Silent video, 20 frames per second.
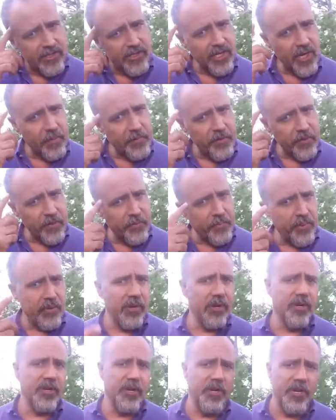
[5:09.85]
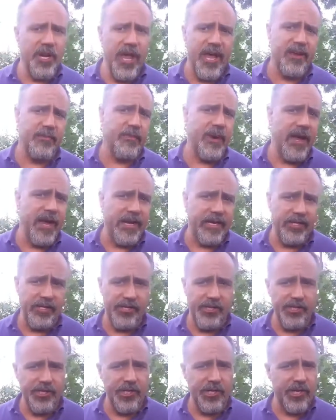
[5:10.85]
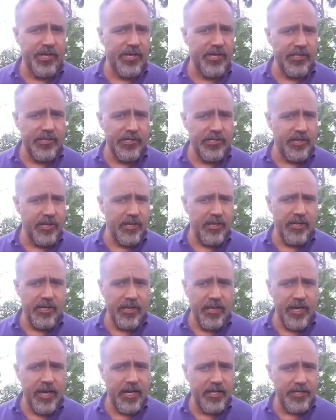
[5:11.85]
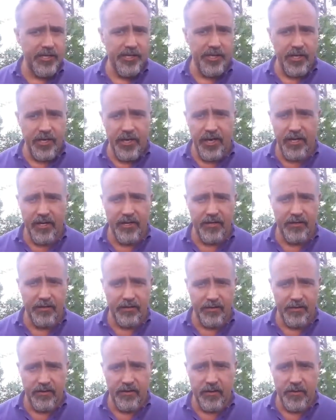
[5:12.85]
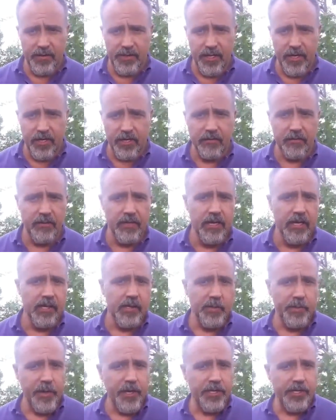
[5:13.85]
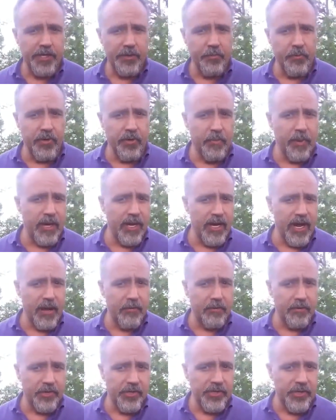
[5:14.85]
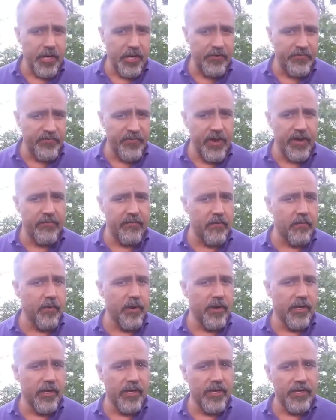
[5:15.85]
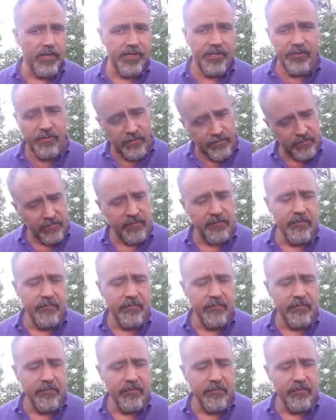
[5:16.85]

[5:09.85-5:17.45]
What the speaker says: something to put in your data bank just in case you need it. You know what I'm saying? Especially with being able to treat a fever with it, because